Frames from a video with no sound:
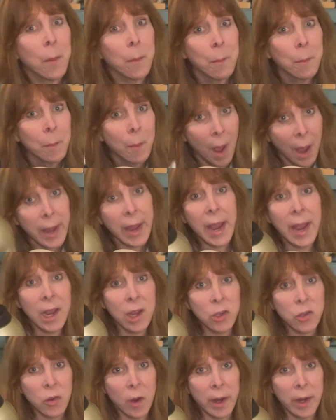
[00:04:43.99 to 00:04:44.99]
My
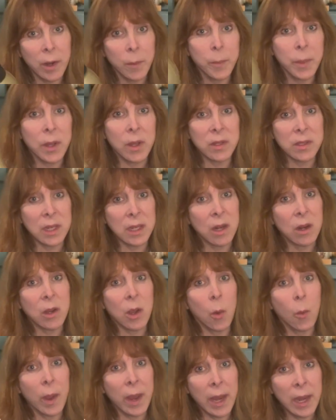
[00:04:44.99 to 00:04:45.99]
hair dryer, because I don't
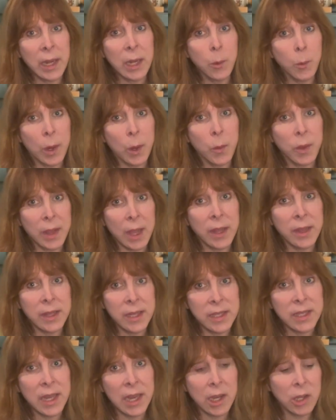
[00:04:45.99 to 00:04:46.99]
go anywhere without
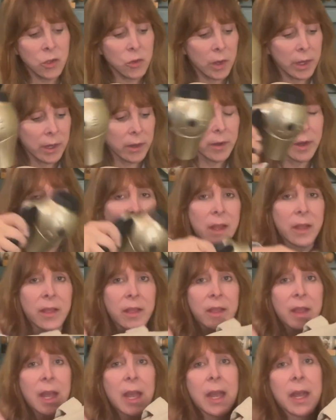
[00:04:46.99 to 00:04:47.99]
this hair dryer.
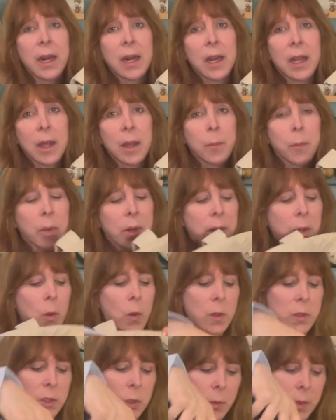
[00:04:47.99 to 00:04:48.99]
And that I'm putting
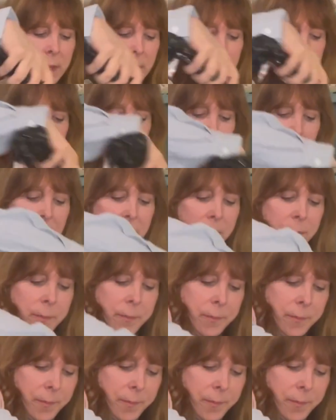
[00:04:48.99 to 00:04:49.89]
also at the bottom.